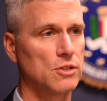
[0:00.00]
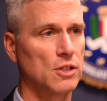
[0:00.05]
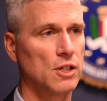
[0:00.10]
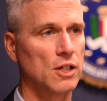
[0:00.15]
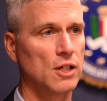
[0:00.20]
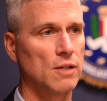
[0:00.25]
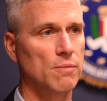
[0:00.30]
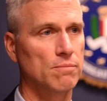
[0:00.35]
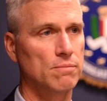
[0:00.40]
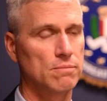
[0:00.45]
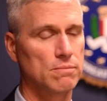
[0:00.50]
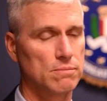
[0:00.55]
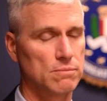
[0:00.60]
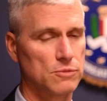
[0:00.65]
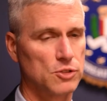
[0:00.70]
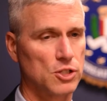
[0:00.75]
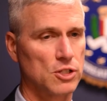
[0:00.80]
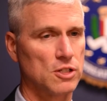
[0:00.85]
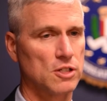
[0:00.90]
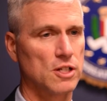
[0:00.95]

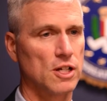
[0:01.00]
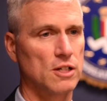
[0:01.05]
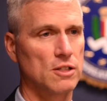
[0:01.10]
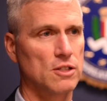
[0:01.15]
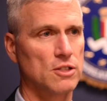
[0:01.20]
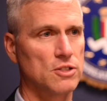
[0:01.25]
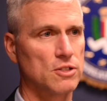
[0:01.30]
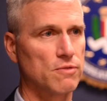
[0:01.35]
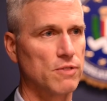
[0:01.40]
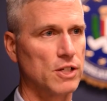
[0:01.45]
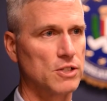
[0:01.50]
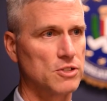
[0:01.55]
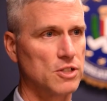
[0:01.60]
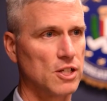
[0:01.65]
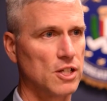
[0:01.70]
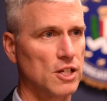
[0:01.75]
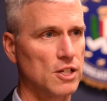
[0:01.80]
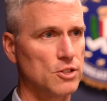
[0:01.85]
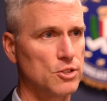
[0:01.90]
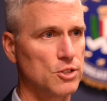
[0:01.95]
to conduct these
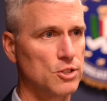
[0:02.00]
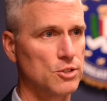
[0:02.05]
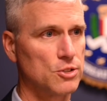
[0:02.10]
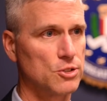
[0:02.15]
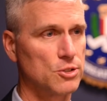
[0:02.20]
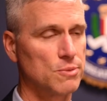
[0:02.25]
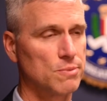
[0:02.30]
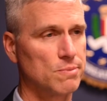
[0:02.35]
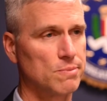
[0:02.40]
investigations.